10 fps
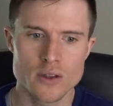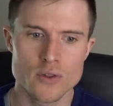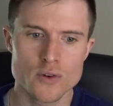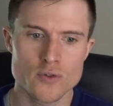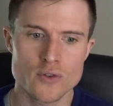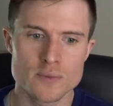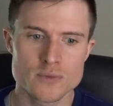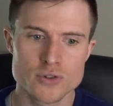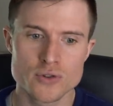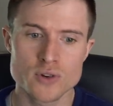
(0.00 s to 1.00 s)
they're from
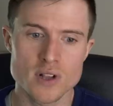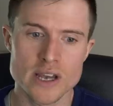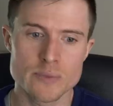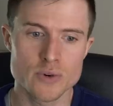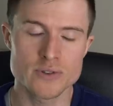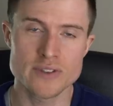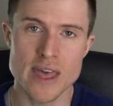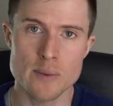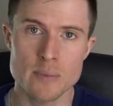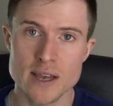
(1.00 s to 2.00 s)
two climbers
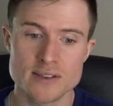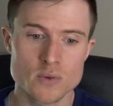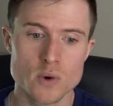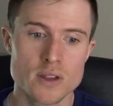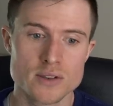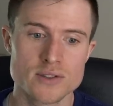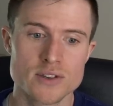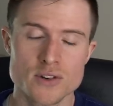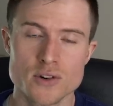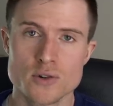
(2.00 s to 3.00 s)
that passed away this
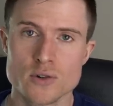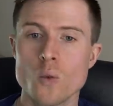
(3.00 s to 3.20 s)
year.